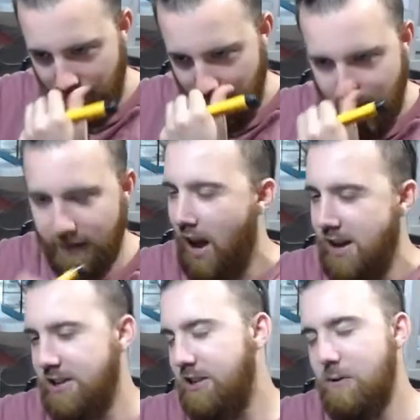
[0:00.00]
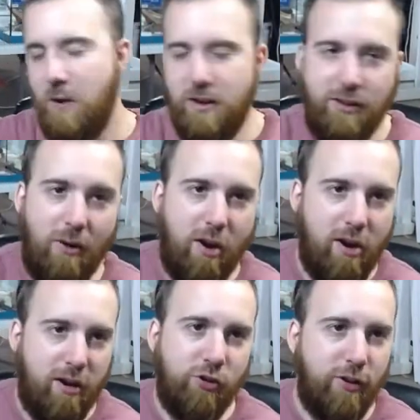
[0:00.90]
No, I just didn't want to. I wanted
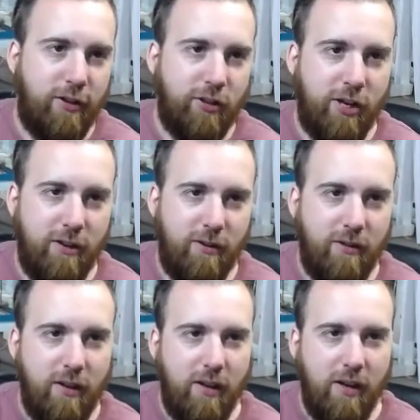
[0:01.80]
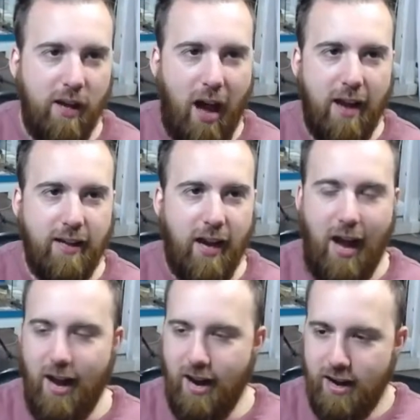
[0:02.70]
to enjoy the show. I
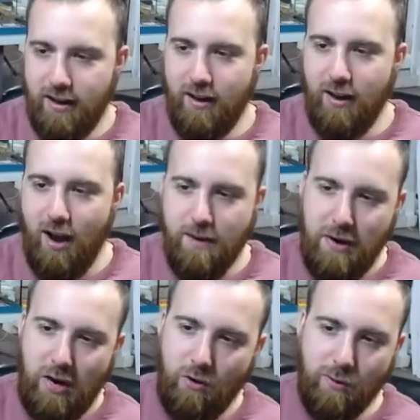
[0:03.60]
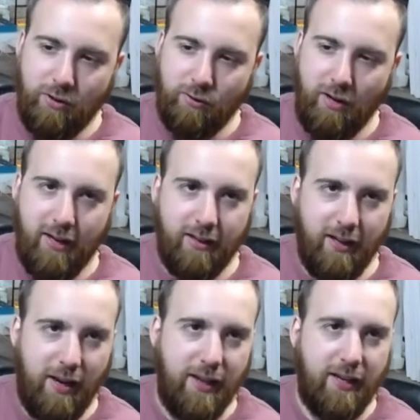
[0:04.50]
I I am my own worst critic,
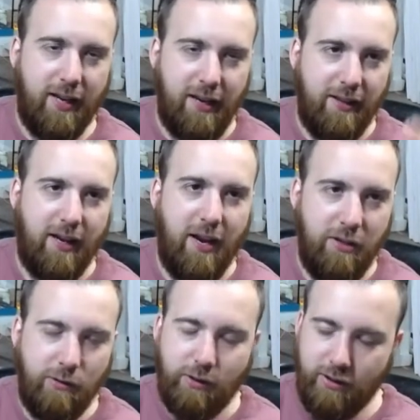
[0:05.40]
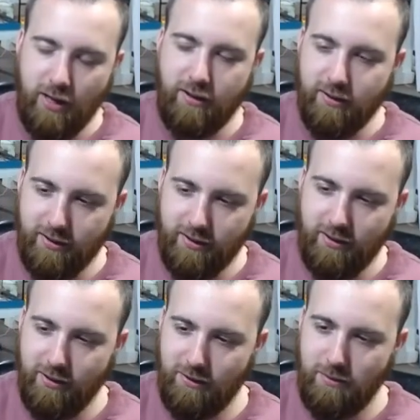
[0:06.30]
and I think anything I do sucks.
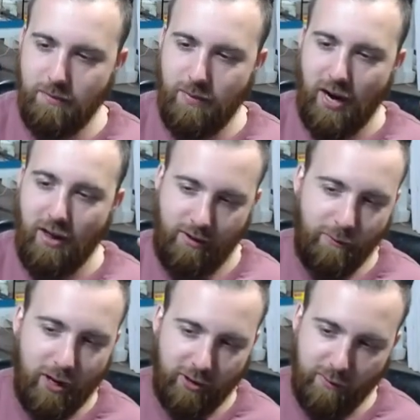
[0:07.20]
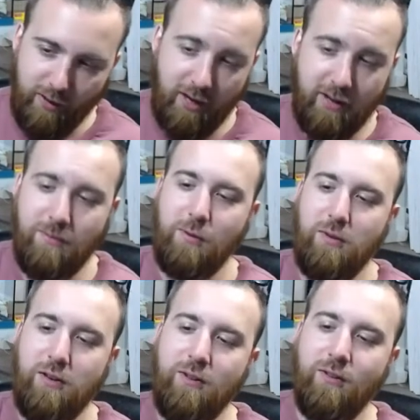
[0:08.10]
But I love watching what other people
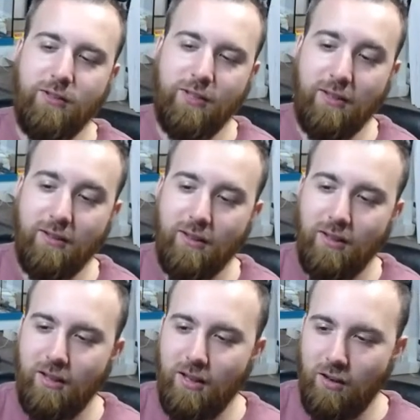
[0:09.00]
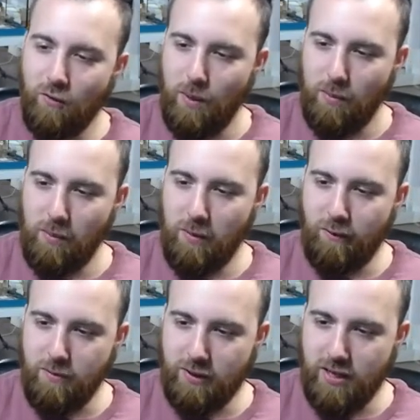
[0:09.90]
do. So, remember me
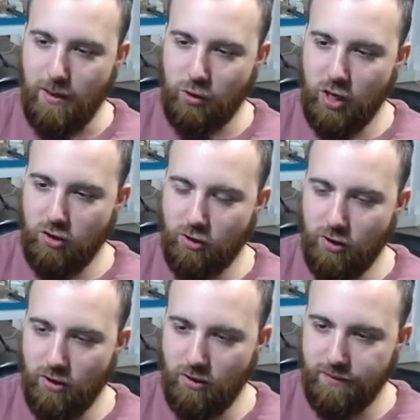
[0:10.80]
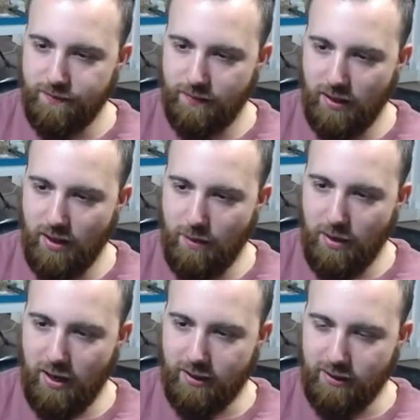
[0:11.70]
from Snapchat? Sure. I'm an
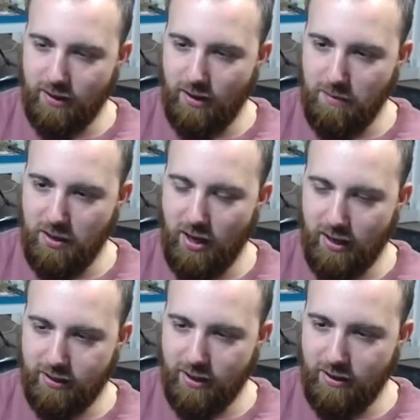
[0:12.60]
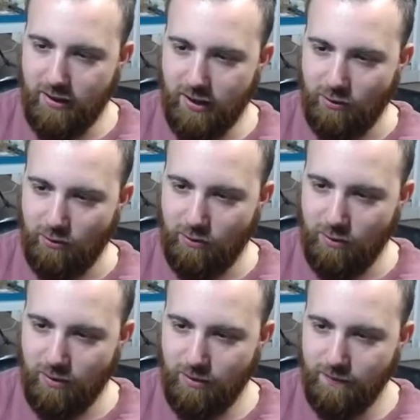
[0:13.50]
X. I'm an XL. Nice Ruru.